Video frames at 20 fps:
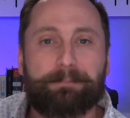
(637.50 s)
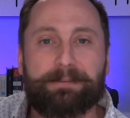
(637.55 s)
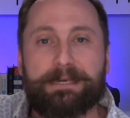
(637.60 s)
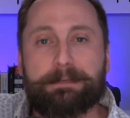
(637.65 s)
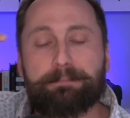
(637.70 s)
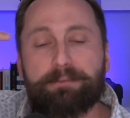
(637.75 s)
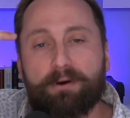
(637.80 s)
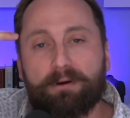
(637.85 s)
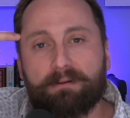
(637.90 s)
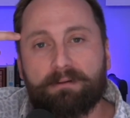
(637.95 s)

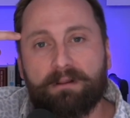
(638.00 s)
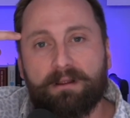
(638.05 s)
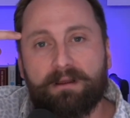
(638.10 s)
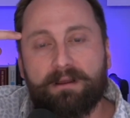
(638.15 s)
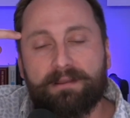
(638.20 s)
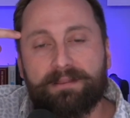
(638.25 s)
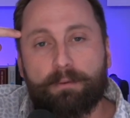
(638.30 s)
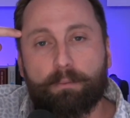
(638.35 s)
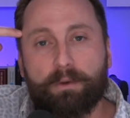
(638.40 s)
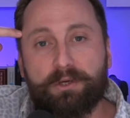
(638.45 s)
people,
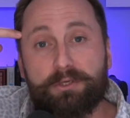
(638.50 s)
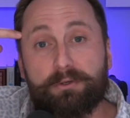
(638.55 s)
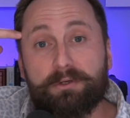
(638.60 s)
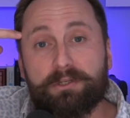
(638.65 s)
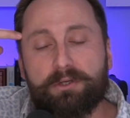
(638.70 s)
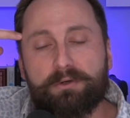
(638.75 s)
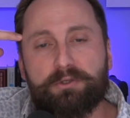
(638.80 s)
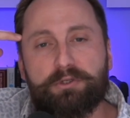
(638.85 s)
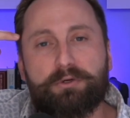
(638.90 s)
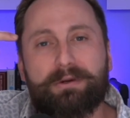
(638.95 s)
then what you
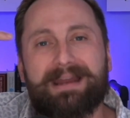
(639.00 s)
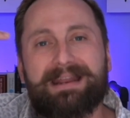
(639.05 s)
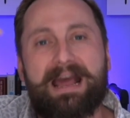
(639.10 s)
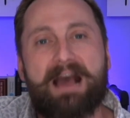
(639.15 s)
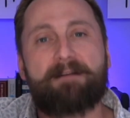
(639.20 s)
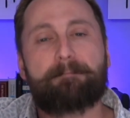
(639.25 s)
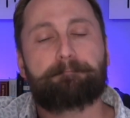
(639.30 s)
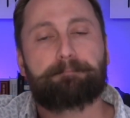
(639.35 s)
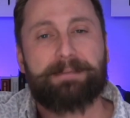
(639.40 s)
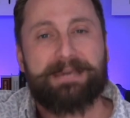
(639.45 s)
could do is you can
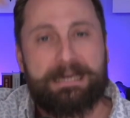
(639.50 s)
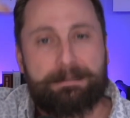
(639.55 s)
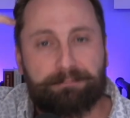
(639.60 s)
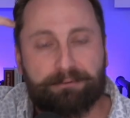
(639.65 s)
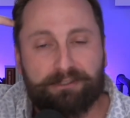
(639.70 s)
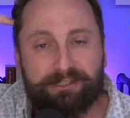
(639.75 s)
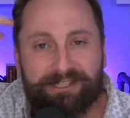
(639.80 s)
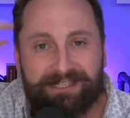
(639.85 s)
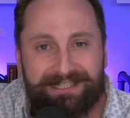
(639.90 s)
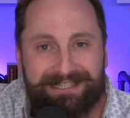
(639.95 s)
help
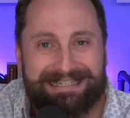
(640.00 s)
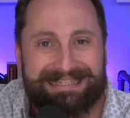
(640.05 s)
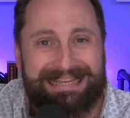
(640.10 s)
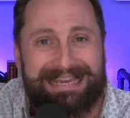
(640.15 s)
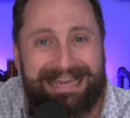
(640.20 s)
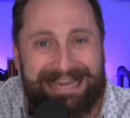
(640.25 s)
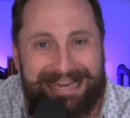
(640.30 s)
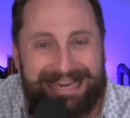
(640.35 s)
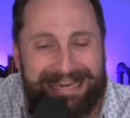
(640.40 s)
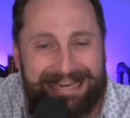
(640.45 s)
people
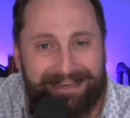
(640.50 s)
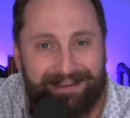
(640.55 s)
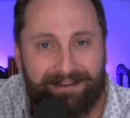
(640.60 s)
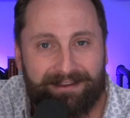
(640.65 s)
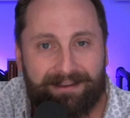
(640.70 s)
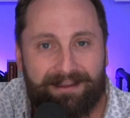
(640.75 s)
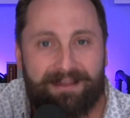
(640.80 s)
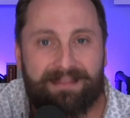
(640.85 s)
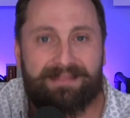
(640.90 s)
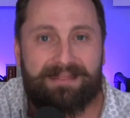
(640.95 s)
see
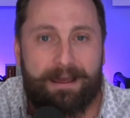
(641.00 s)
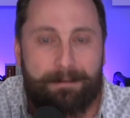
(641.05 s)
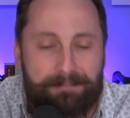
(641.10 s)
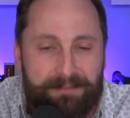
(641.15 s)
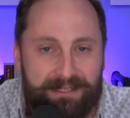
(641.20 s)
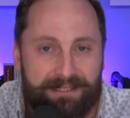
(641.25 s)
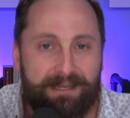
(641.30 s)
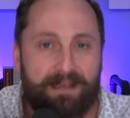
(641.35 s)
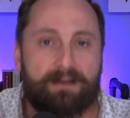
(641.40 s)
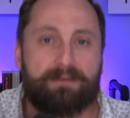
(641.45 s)

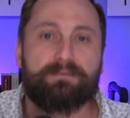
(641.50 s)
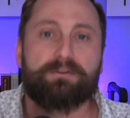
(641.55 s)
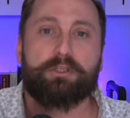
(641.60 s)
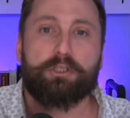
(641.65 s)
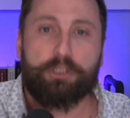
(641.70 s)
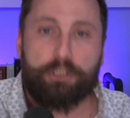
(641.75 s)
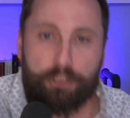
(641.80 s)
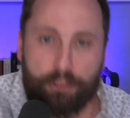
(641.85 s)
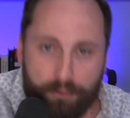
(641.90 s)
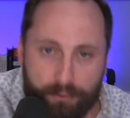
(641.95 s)

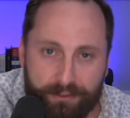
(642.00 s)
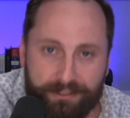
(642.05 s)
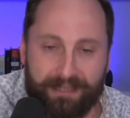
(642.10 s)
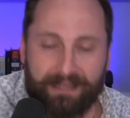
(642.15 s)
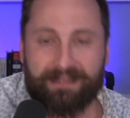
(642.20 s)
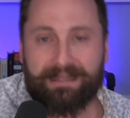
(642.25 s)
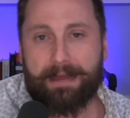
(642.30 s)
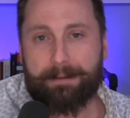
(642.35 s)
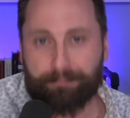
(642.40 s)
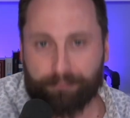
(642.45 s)
themselves
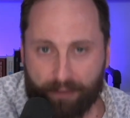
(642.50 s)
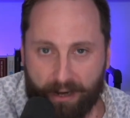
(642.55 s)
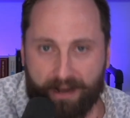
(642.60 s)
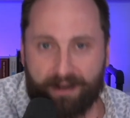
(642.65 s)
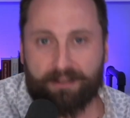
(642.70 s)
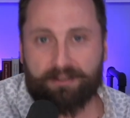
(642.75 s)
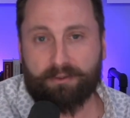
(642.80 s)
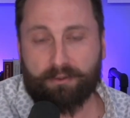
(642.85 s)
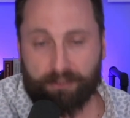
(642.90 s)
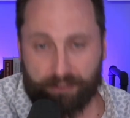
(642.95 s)
using that
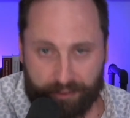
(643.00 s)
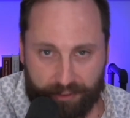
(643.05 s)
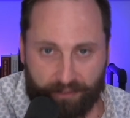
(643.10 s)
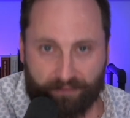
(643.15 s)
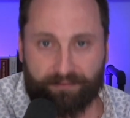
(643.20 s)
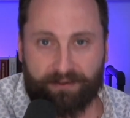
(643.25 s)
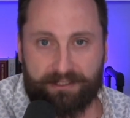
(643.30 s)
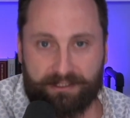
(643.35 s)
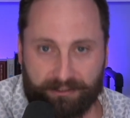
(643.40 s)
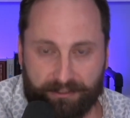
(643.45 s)
product or
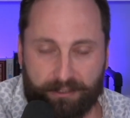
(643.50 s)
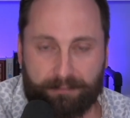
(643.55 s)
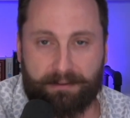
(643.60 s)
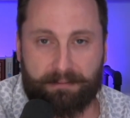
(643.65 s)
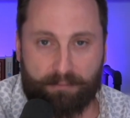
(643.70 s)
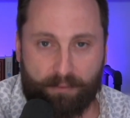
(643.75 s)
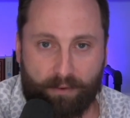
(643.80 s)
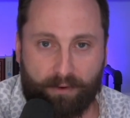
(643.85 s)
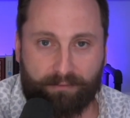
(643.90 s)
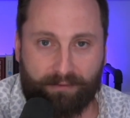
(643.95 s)
service a little
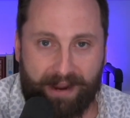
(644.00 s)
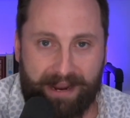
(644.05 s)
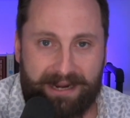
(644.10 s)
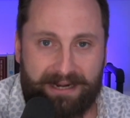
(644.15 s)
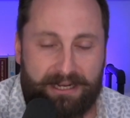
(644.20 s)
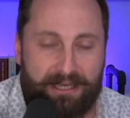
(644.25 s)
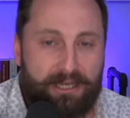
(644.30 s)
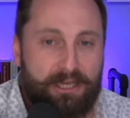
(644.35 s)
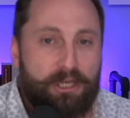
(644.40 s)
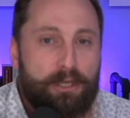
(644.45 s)
bit more,
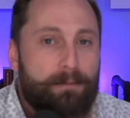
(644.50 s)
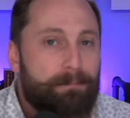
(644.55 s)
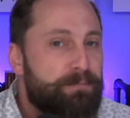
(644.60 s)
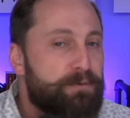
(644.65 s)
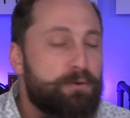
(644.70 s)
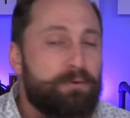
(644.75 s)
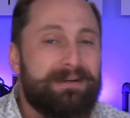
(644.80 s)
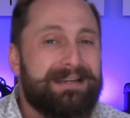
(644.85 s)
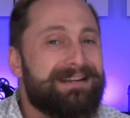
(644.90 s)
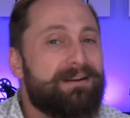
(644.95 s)
right?
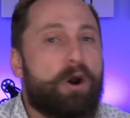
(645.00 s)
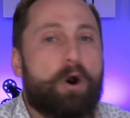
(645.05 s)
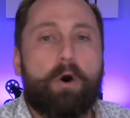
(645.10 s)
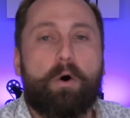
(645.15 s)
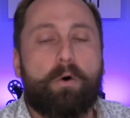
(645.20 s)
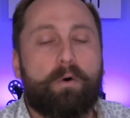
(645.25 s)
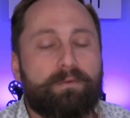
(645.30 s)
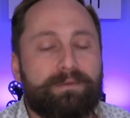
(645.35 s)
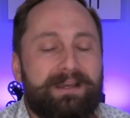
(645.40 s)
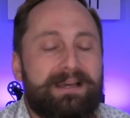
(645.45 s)
You need to
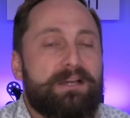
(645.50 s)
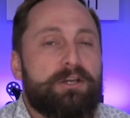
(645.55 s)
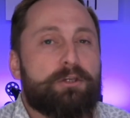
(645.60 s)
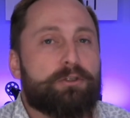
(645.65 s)
hold,